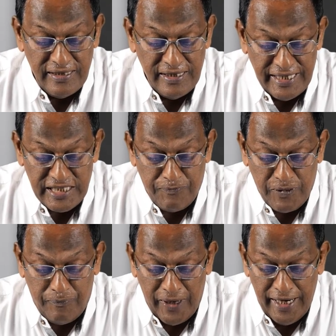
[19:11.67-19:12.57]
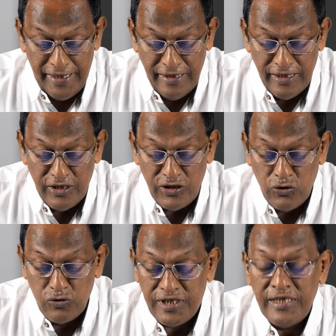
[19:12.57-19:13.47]
is prepared
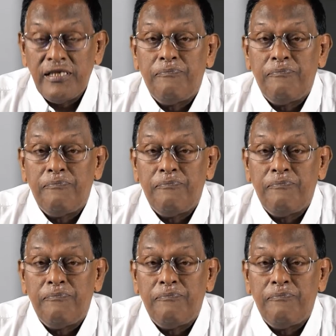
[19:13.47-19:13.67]
using the